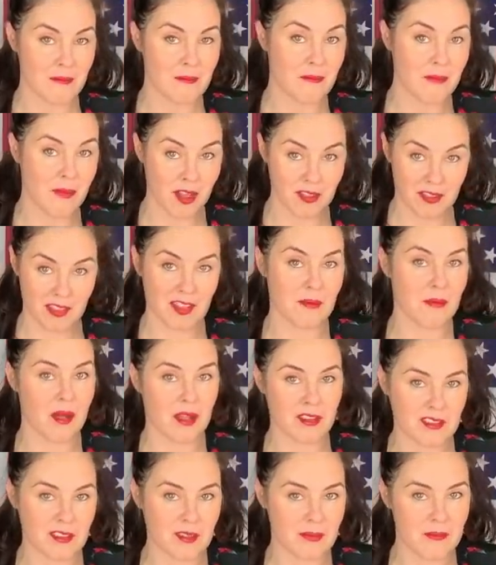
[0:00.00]
mu the
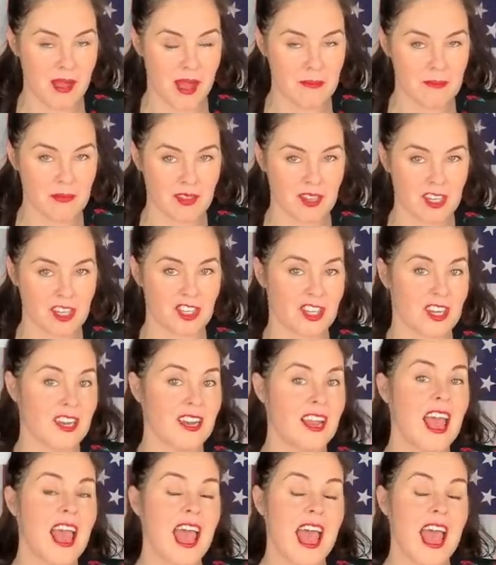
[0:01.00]
Muslim population.